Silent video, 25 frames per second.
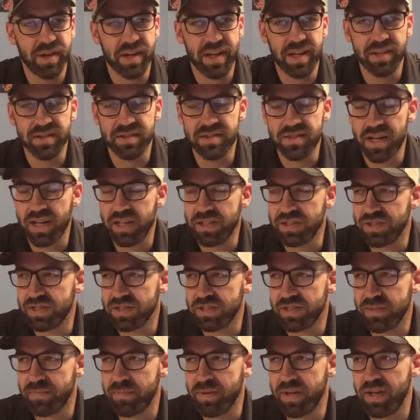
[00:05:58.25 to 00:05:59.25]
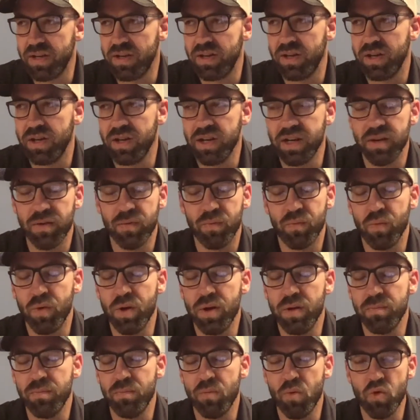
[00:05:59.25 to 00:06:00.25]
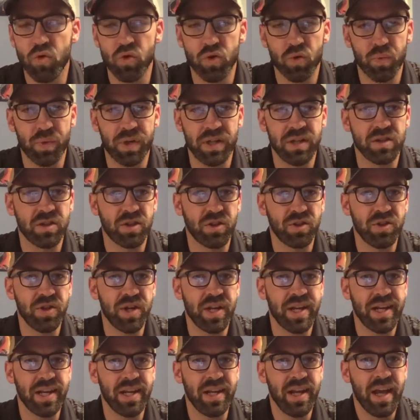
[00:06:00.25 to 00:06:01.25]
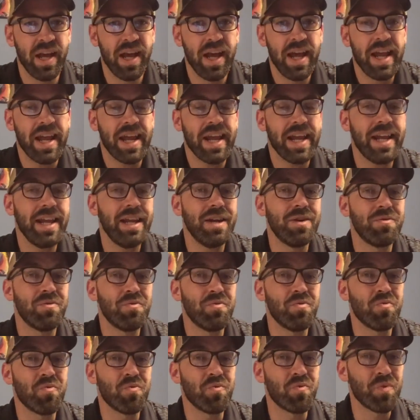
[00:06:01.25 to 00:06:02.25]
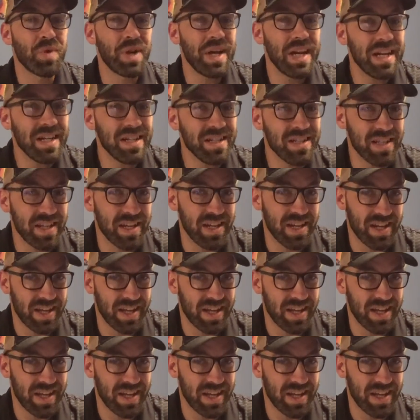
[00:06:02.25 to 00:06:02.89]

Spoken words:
It's not just about, all right, what more are we learning? It really